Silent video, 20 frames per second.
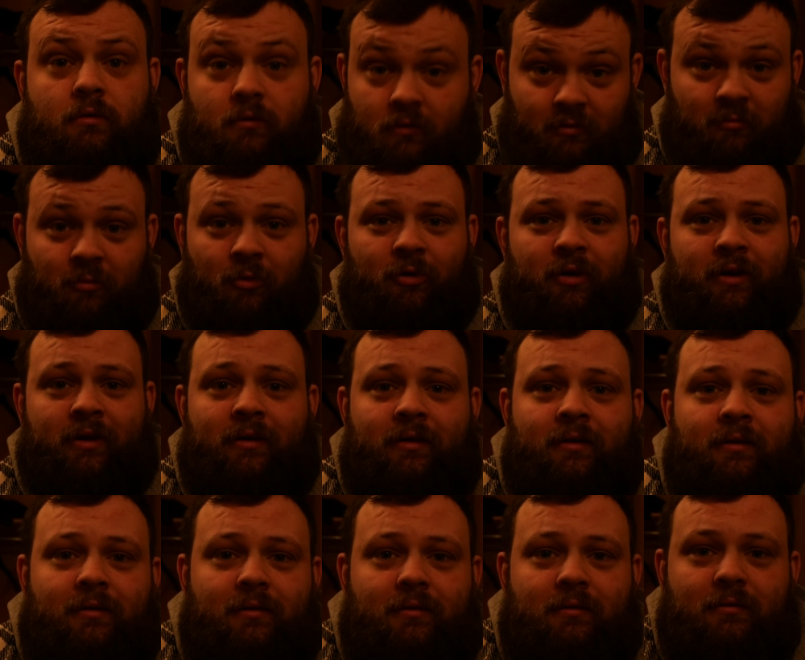Good morning,
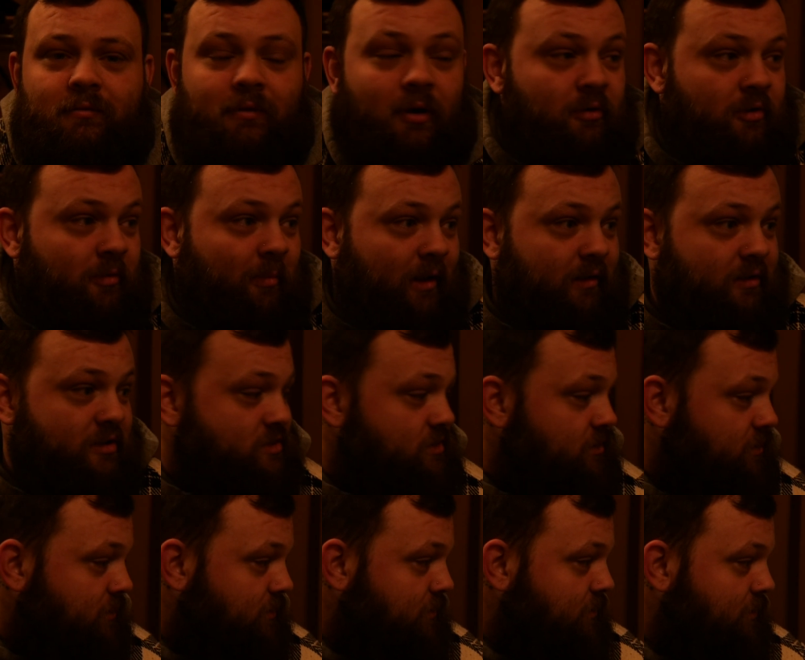welcome to Paris.
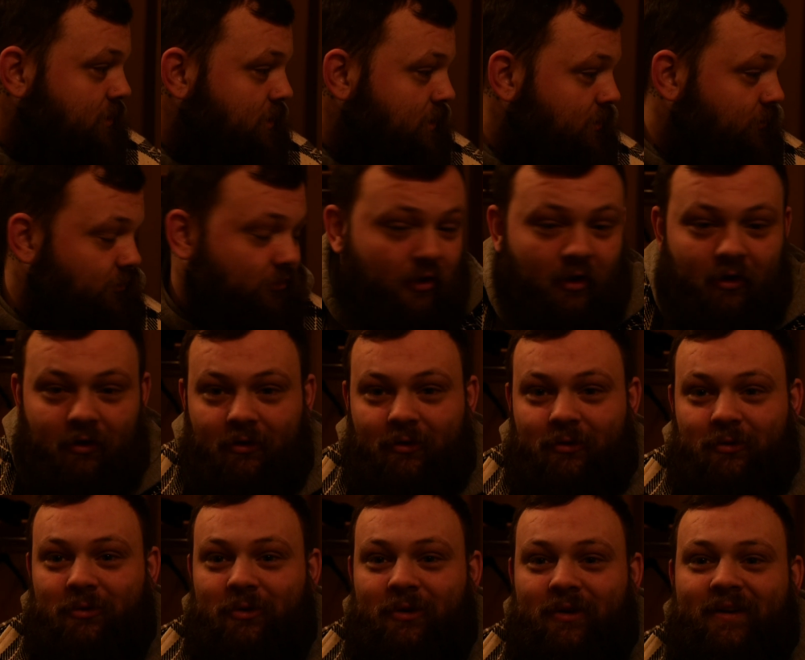
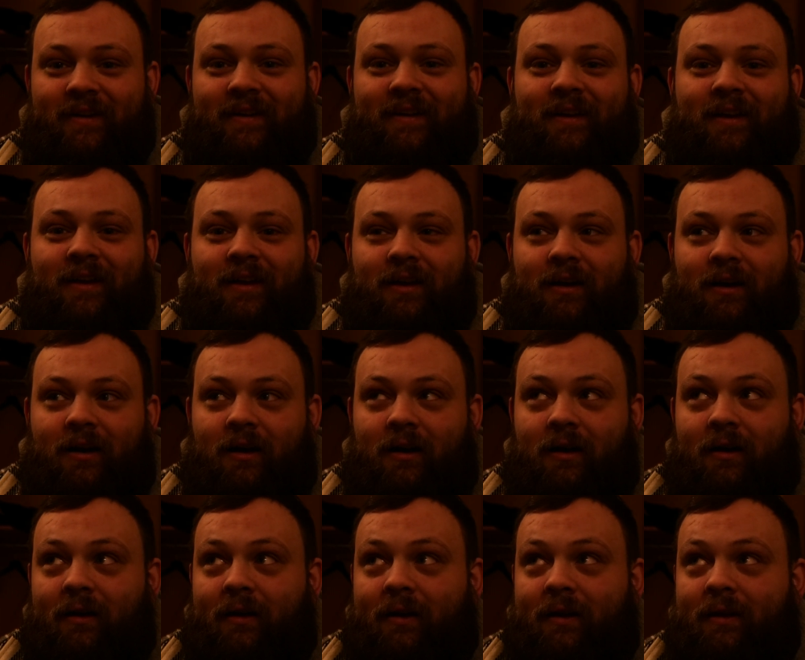So,
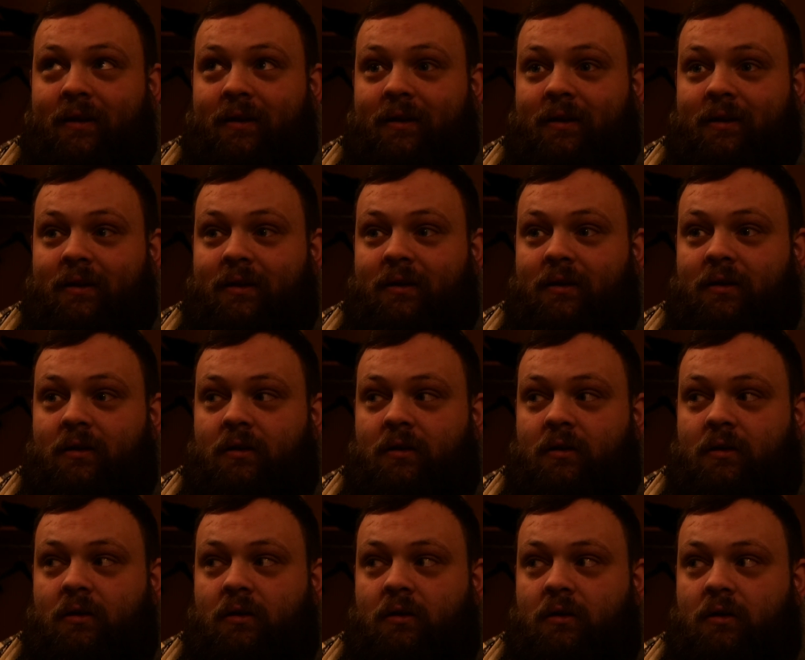I
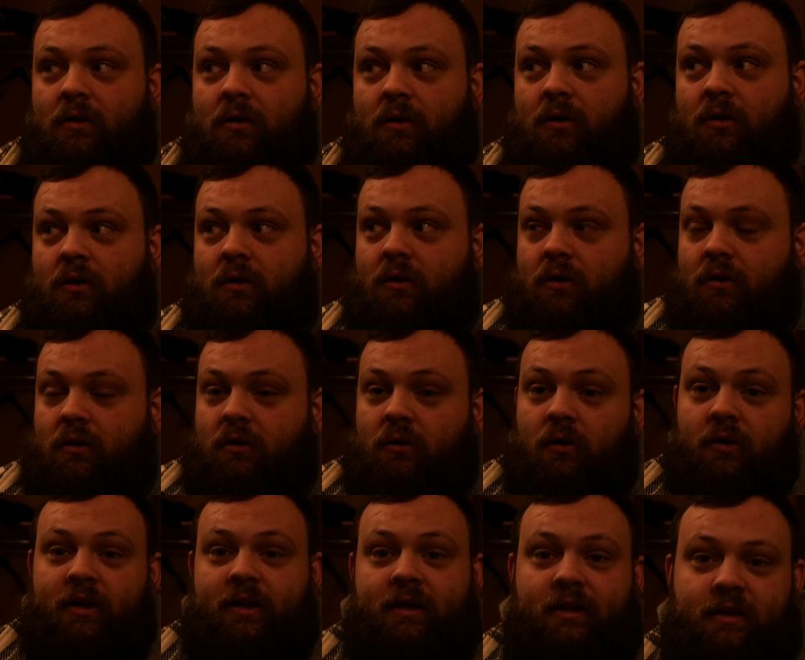
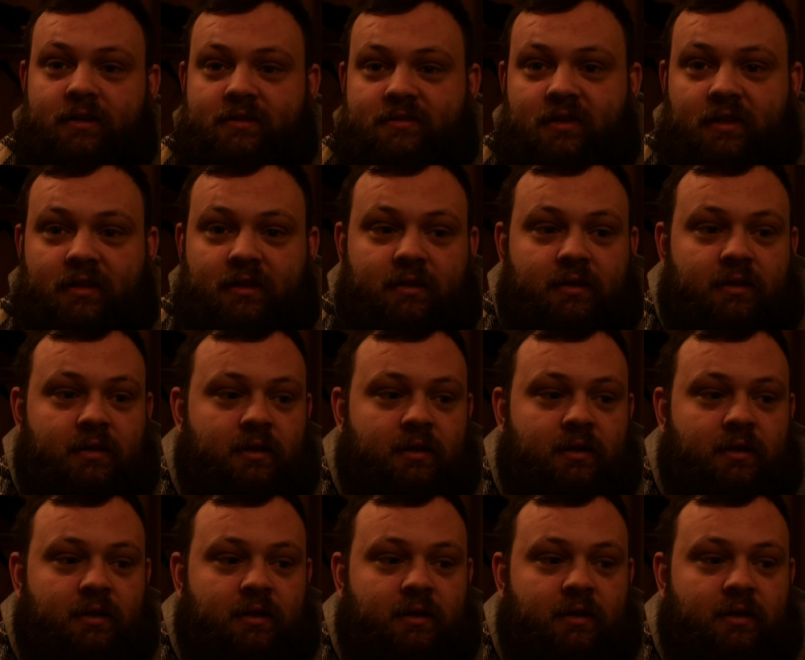got here last night.